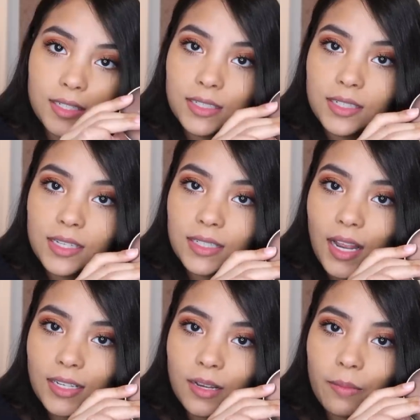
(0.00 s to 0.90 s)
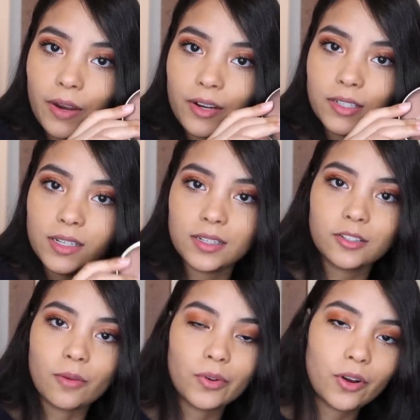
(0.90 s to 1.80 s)
This is the size comparison,
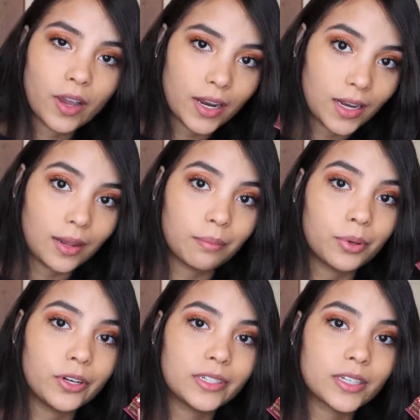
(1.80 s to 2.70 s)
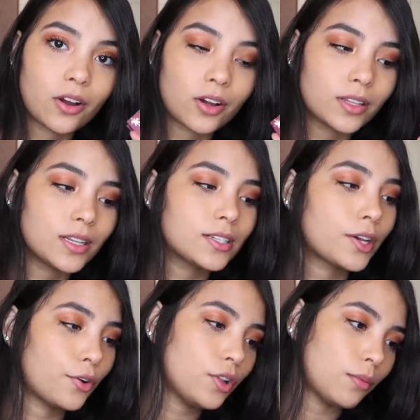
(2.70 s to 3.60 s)
so I'm gonna go ahead and put on this
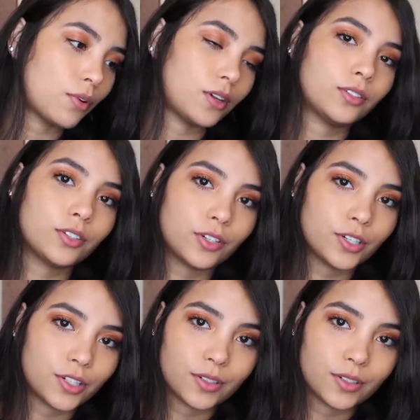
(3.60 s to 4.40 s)
Hoola bronzer.